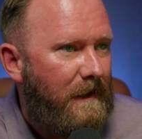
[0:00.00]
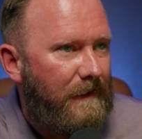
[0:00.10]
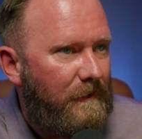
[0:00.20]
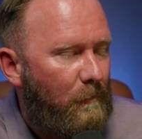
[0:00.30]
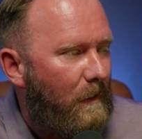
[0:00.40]

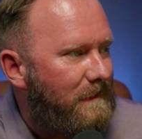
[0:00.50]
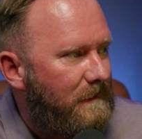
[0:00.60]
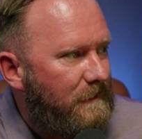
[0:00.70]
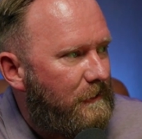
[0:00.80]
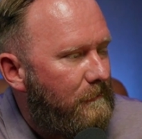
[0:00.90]
and there
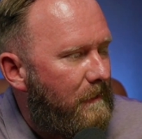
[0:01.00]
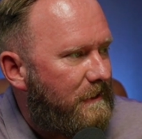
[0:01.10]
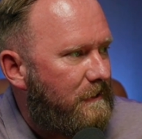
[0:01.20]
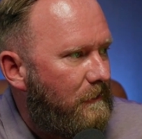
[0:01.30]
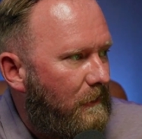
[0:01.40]
wasn't too
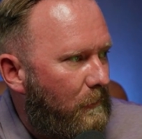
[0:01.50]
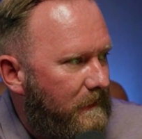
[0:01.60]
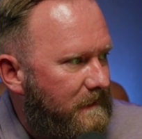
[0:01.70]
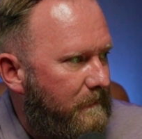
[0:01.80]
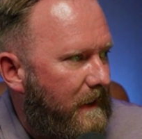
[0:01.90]
much
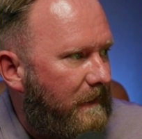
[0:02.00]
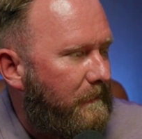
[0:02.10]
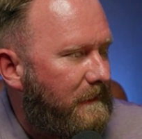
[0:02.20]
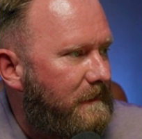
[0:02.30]
noise about it.